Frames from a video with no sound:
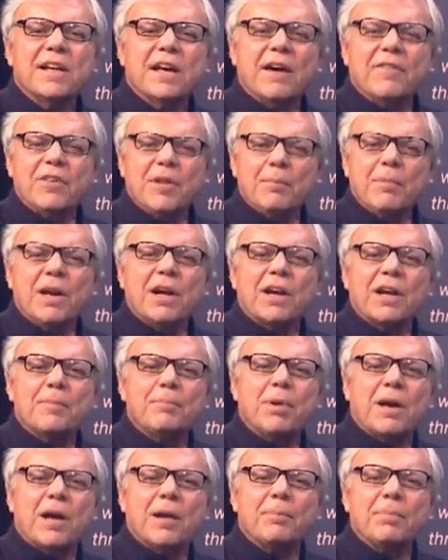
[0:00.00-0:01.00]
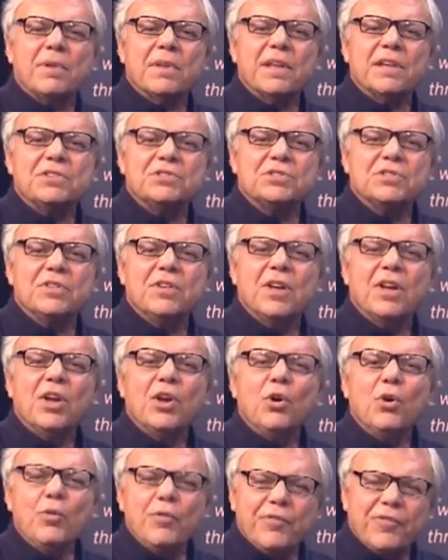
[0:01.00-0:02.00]
of the American population
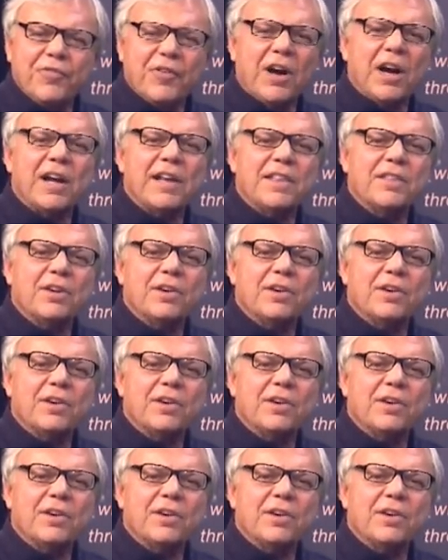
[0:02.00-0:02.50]
who find